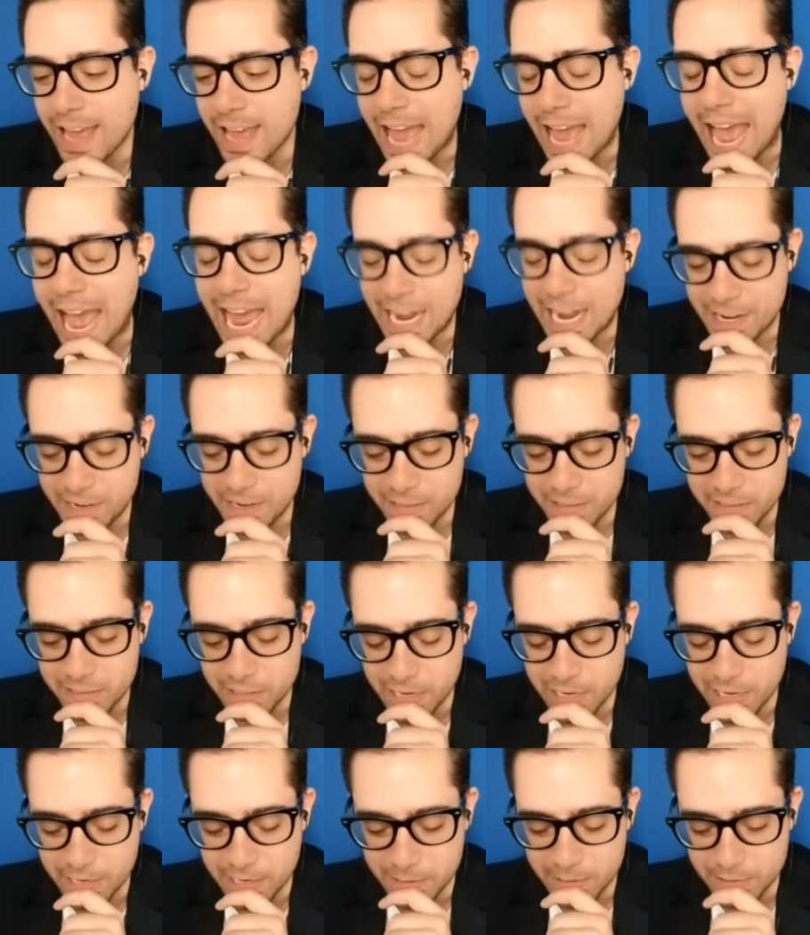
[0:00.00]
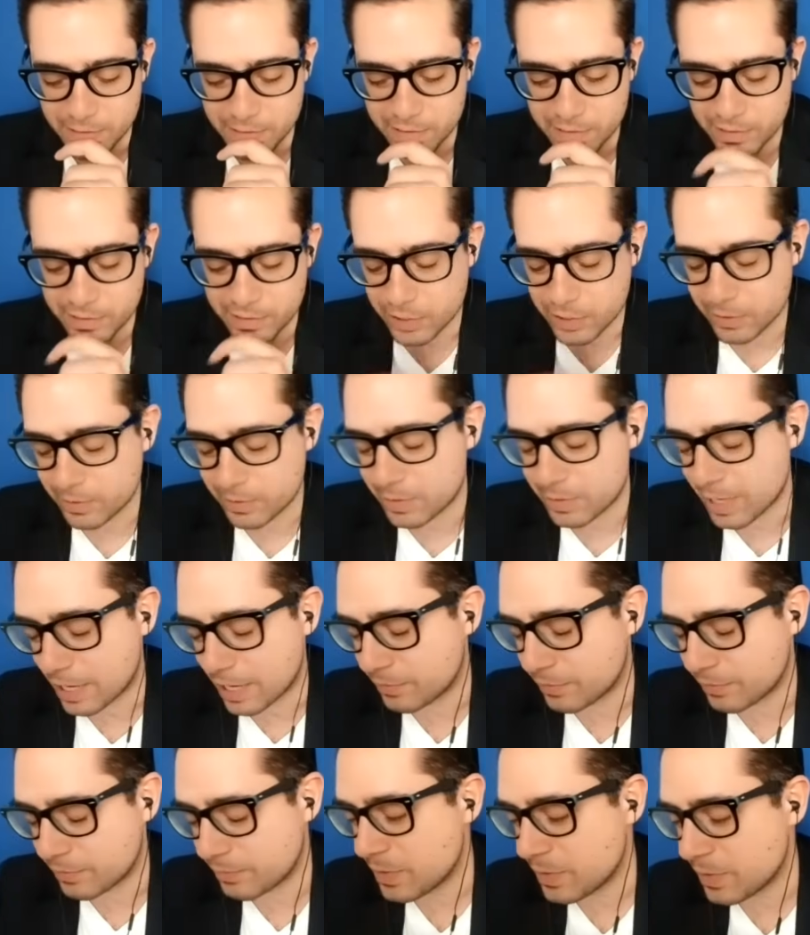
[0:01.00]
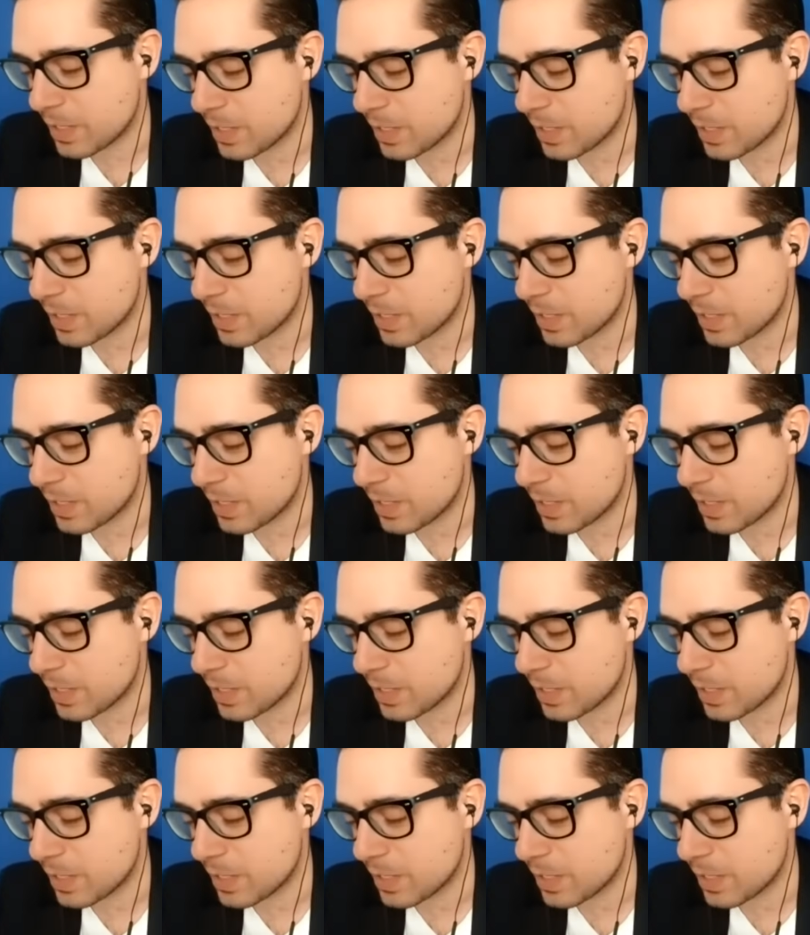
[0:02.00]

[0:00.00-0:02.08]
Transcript: And uh, you, I